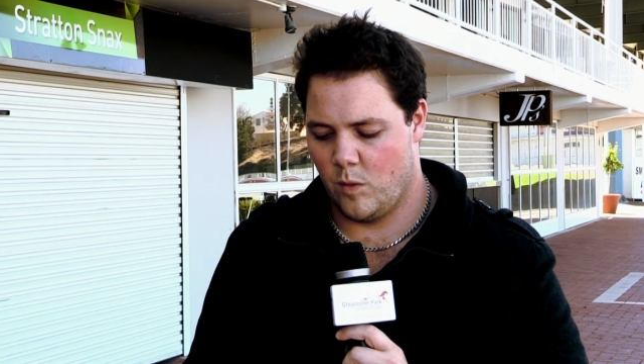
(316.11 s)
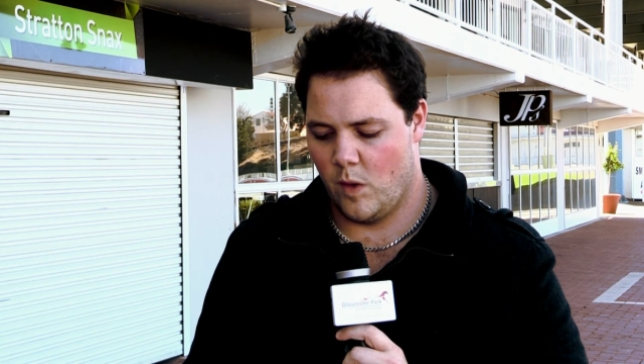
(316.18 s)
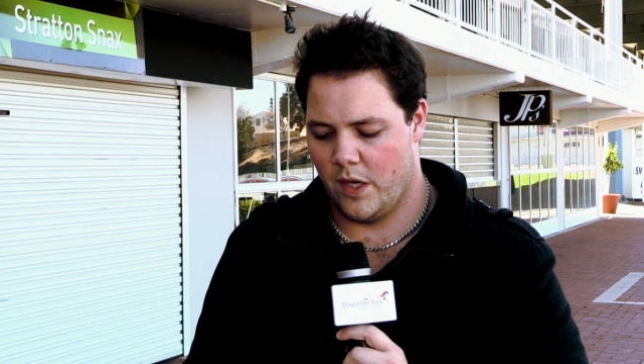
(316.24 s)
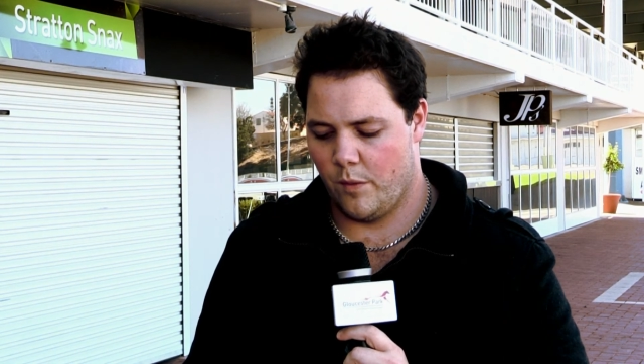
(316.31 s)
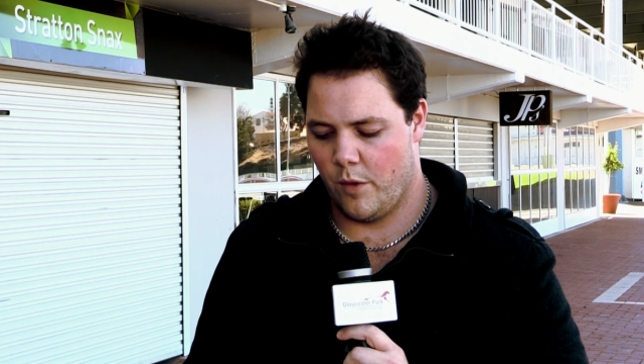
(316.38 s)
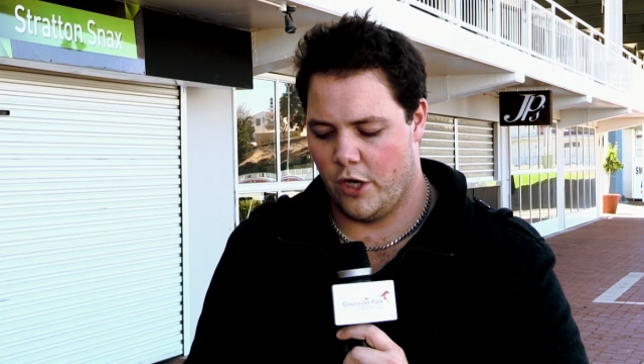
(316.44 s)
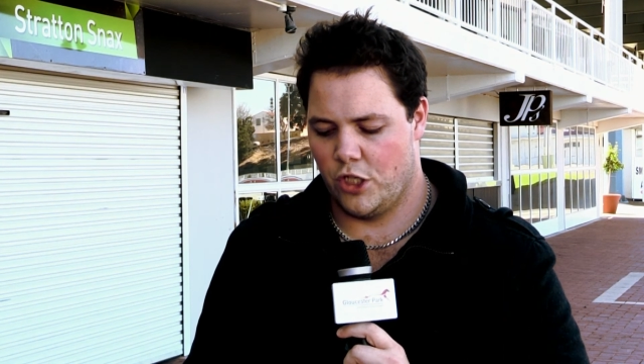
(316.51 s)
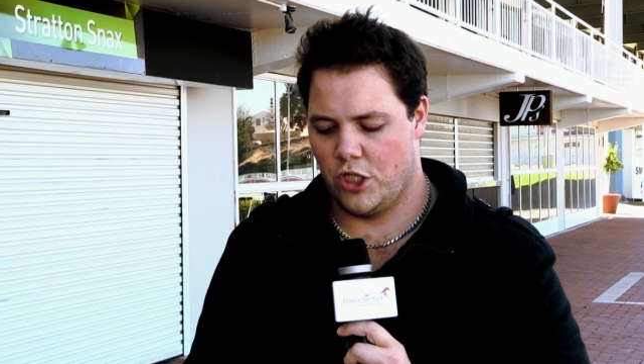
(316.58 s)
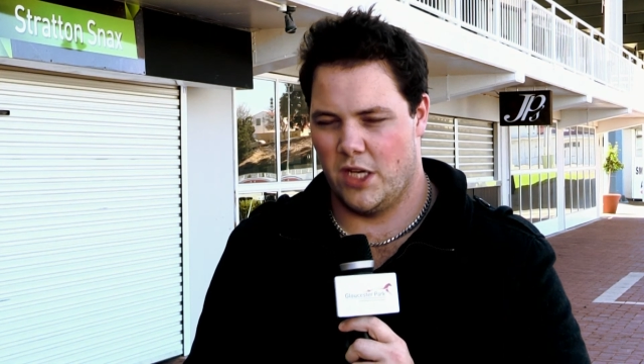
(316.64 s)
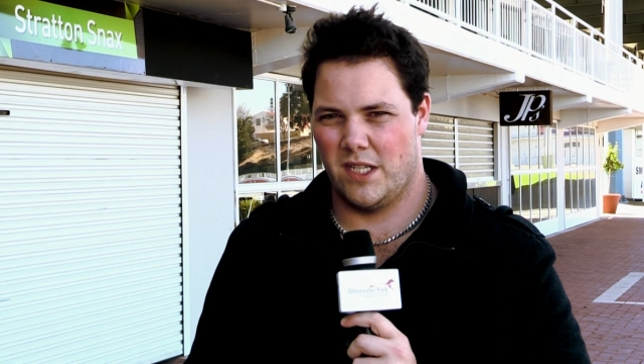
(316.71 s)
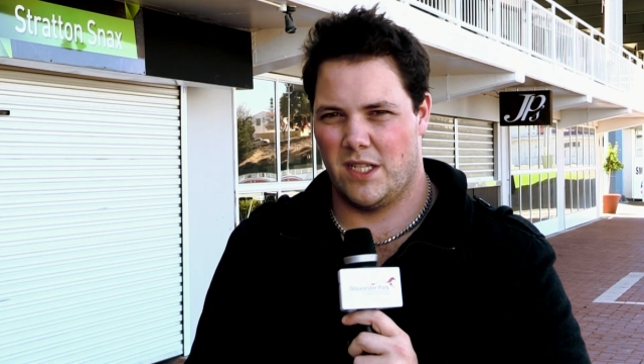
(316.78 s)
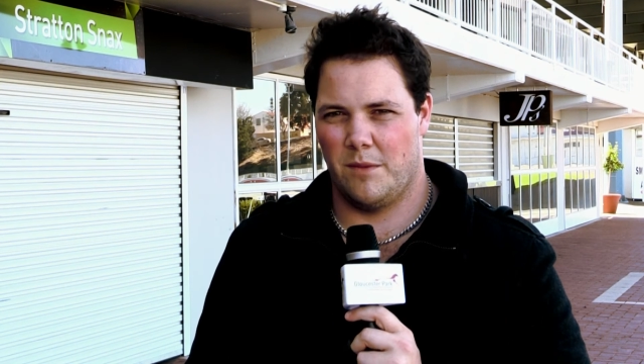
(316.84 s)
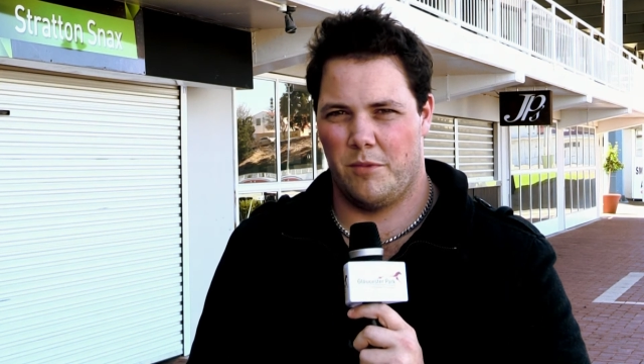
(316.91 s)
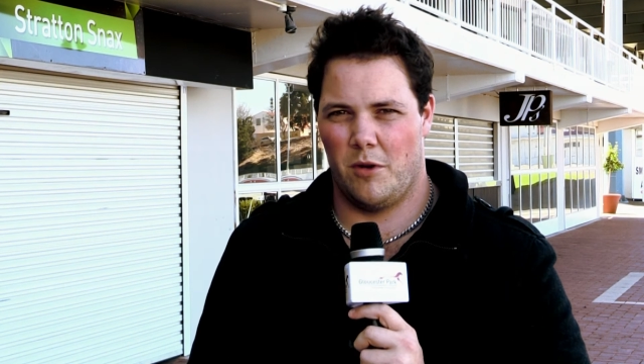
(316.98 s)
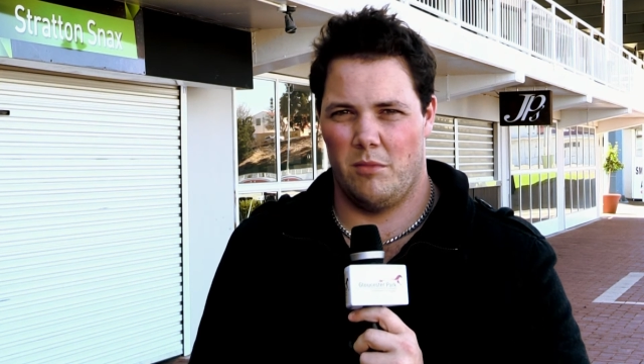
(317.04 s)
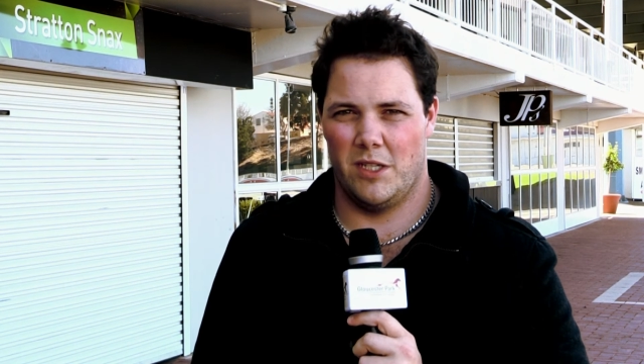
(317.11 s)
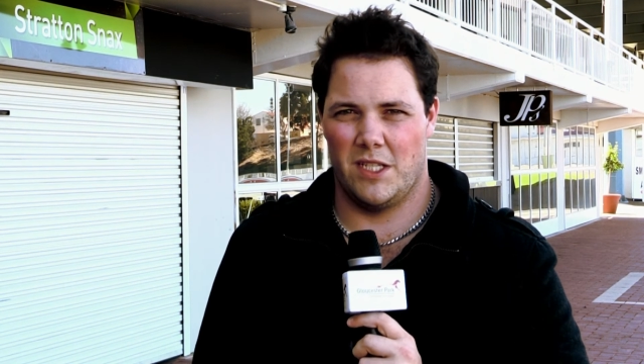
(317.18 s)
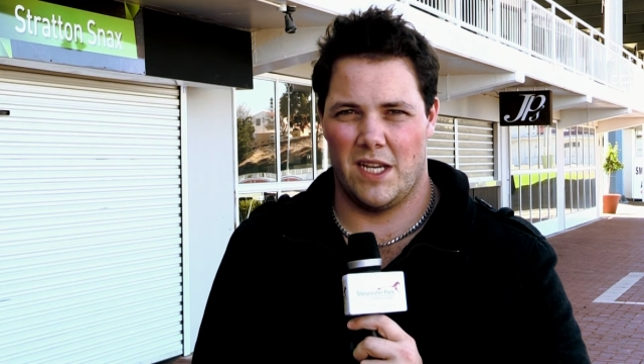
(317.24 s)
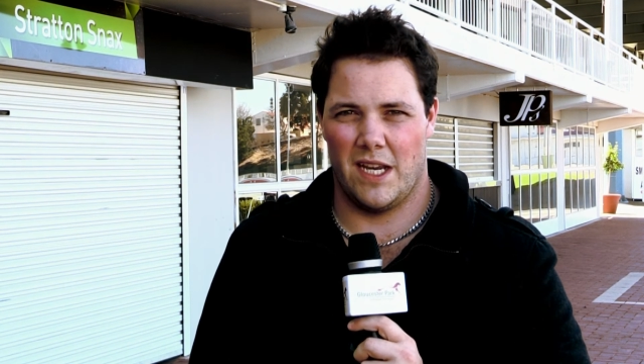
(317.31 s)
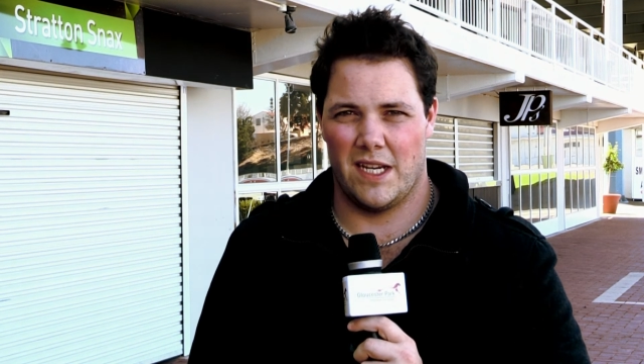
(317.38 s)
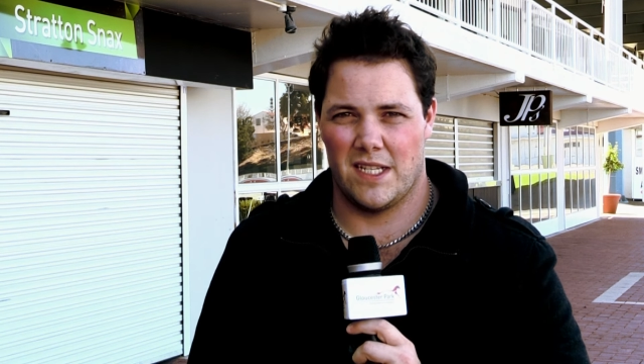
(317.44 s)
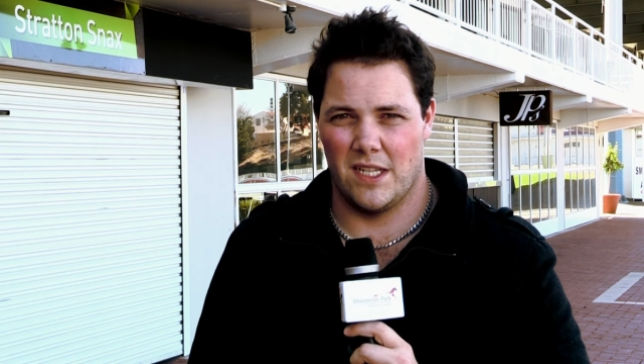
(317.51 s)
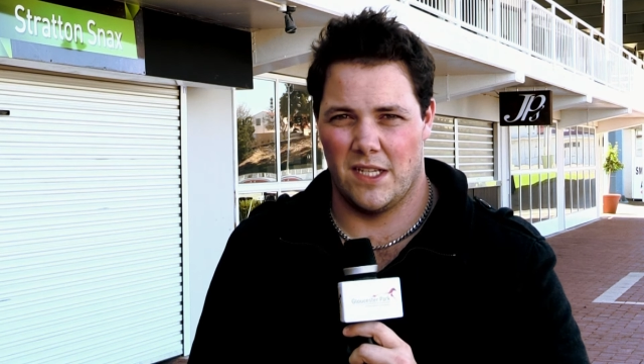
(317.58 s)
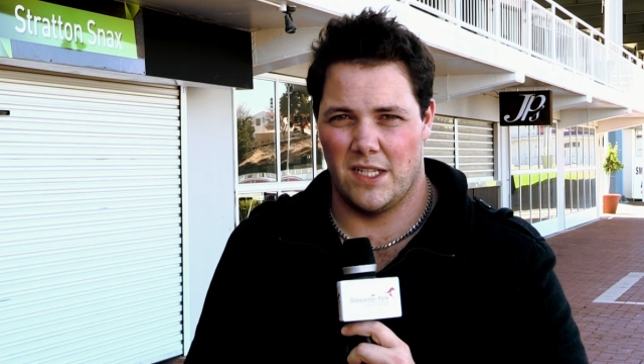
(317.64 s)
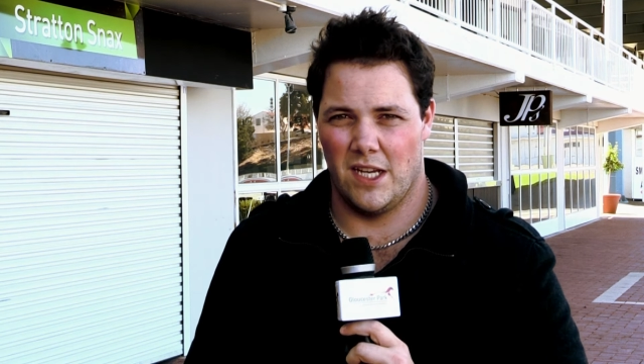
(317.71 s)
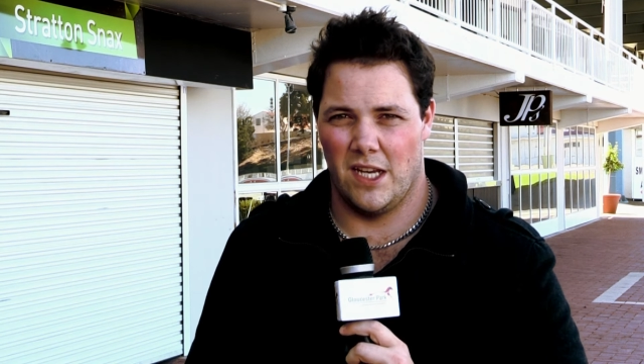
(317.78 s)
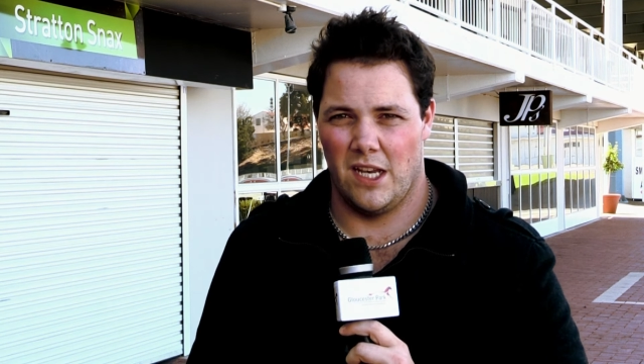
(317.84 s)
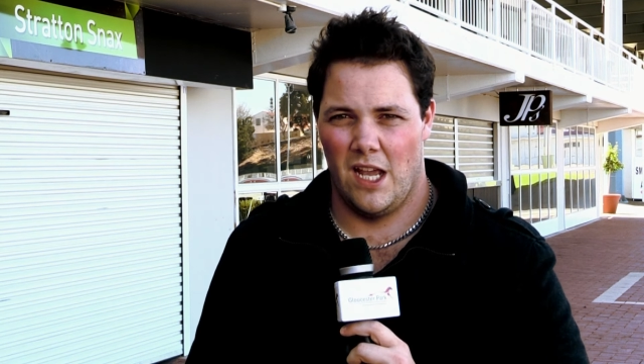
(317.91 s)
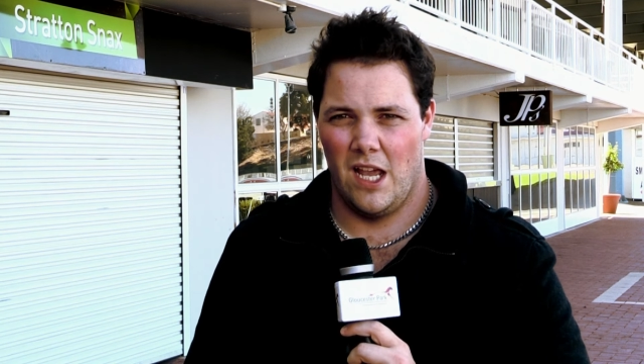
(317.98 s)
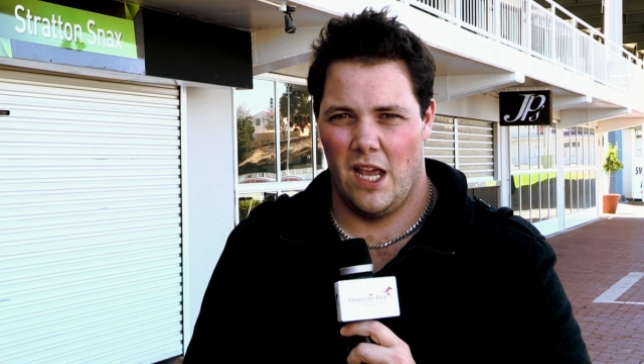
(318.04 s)
1, Rochester, probably takes the
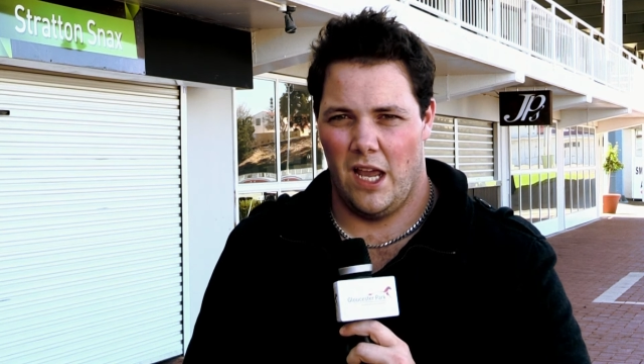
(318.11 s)
sit,